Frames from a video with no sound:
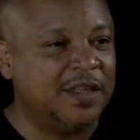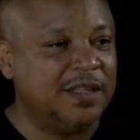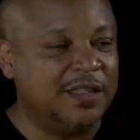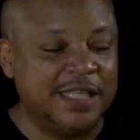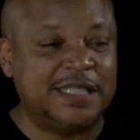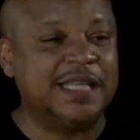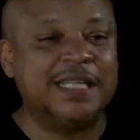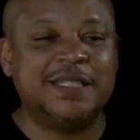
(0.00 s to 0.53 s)

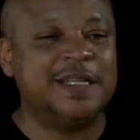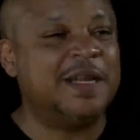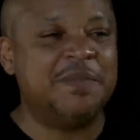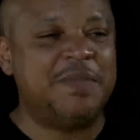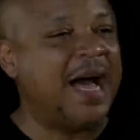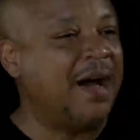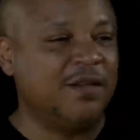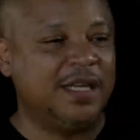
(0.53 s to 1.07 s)
This isn't
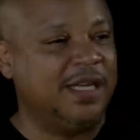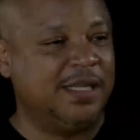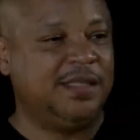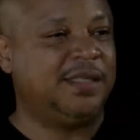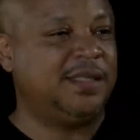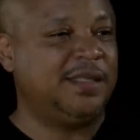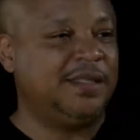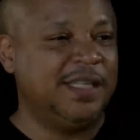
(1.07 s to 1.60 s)
about
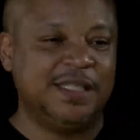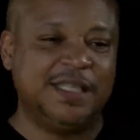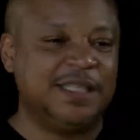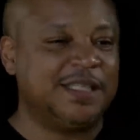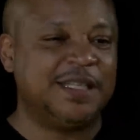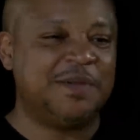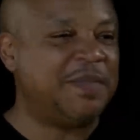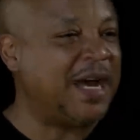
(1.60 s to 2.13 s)
us. This
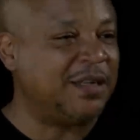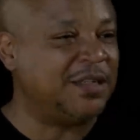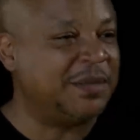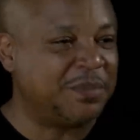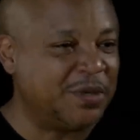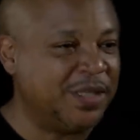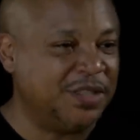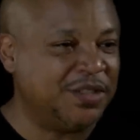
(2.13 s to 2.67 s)
isn't about the
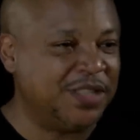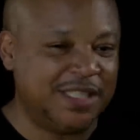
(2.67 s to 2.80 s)
preacher.